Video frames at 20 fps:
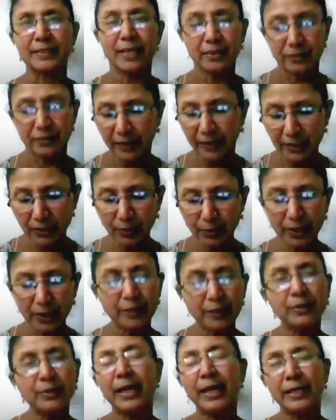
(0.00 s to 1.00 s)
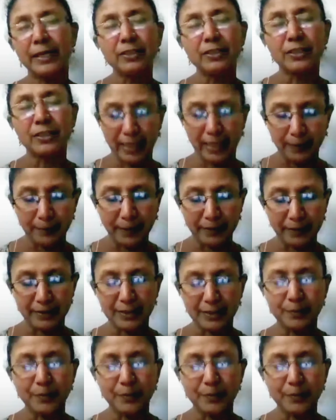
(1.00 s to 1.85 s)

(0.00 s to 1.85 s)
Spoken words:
So that's what I would like to tell parents,